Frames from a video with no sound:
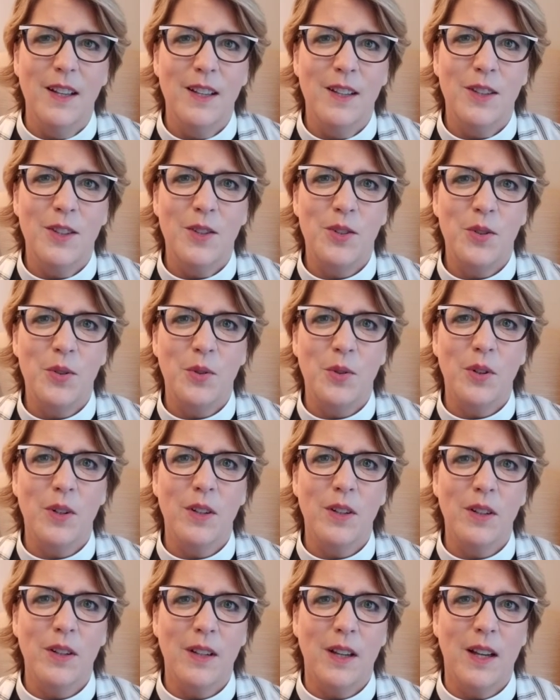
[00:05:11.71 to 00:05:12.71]
the
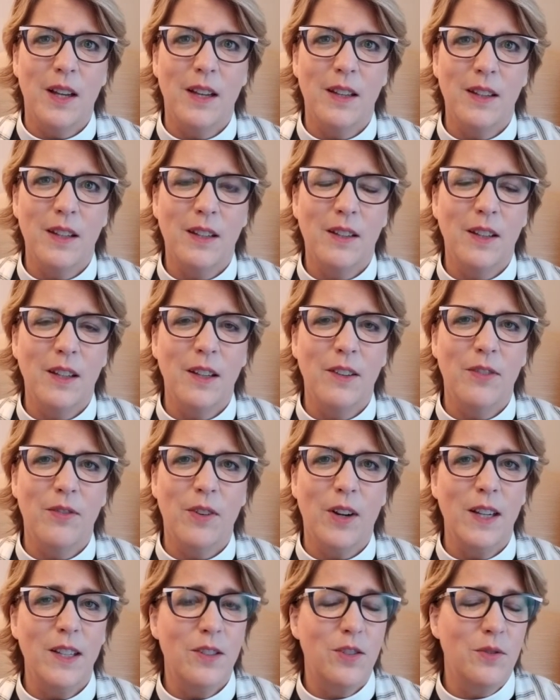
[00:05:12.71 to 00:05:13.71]
shore, the cliff,
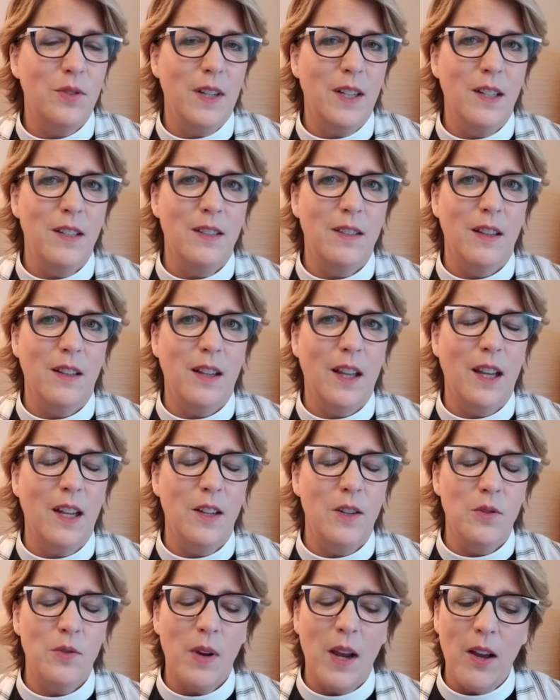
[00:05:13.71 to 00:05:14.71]
right straight into the lake
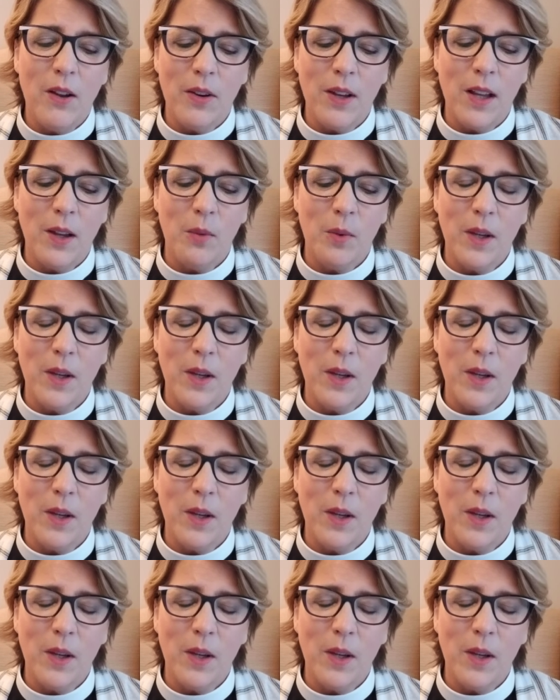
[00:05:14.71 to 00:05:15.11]
and drowning.